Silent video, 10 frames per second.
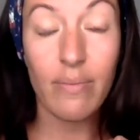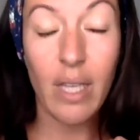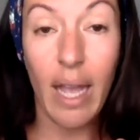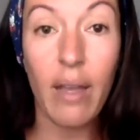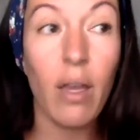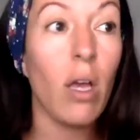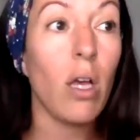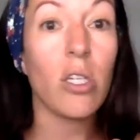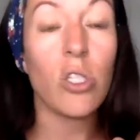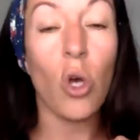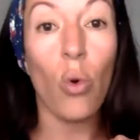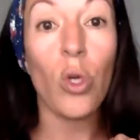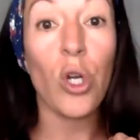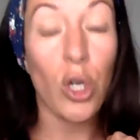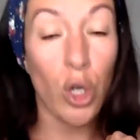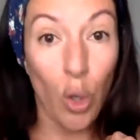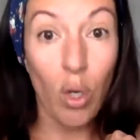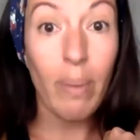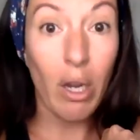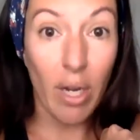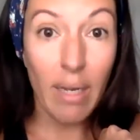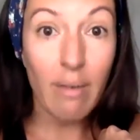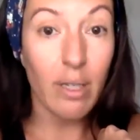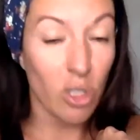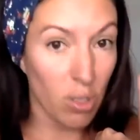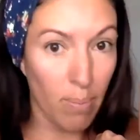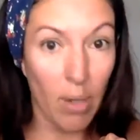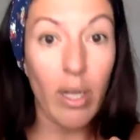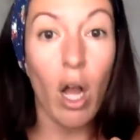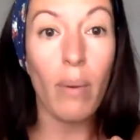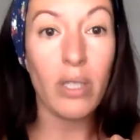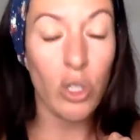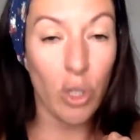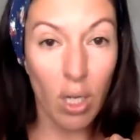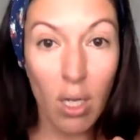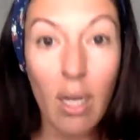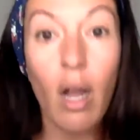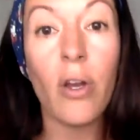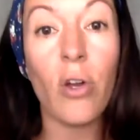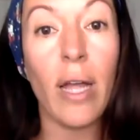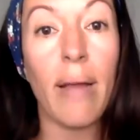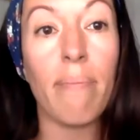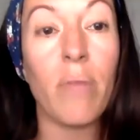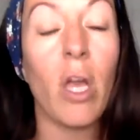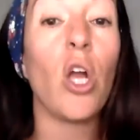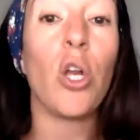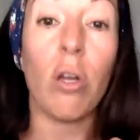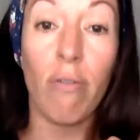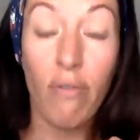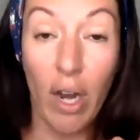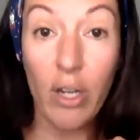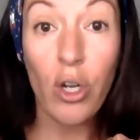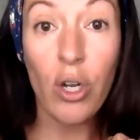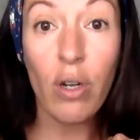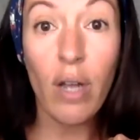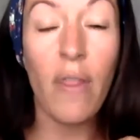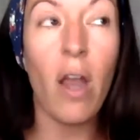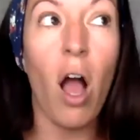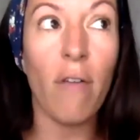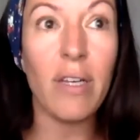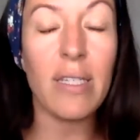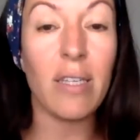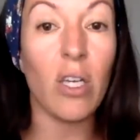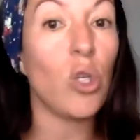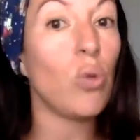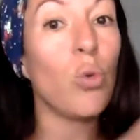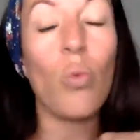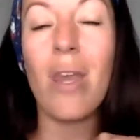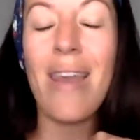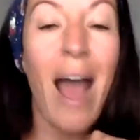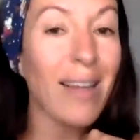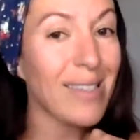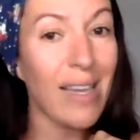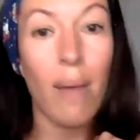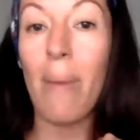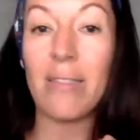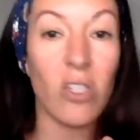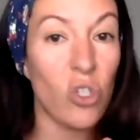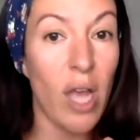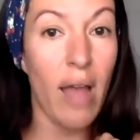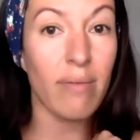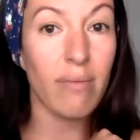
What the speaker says: Okay. So you're going to go to Mary because Mary commented, you're going to click on her name. You're going to friend her. And then obviously you do not send a message yet.